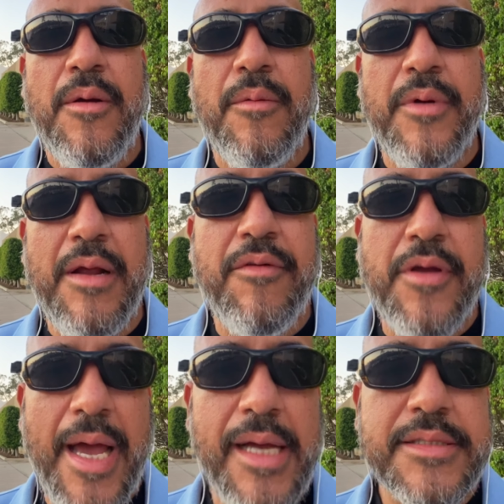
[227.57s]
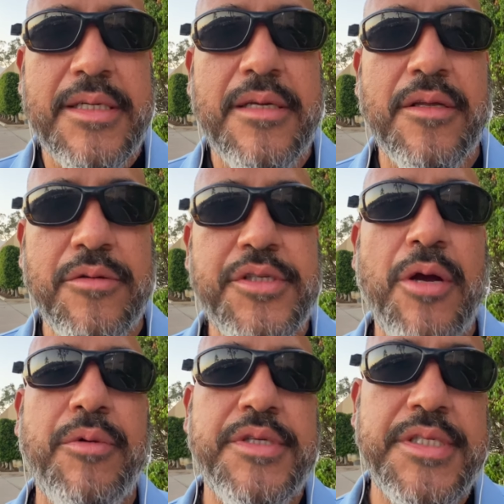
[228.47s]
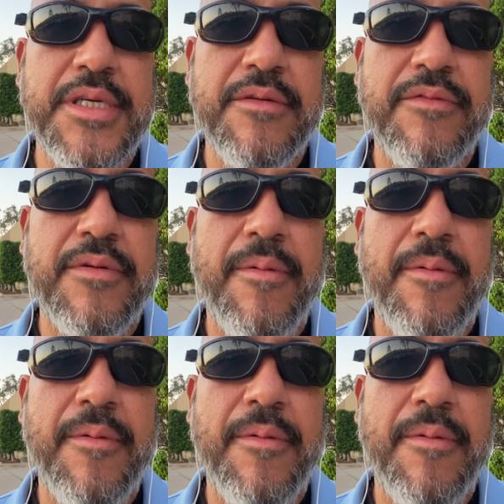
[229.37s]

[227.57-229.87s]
whatever you ask, you shall receive.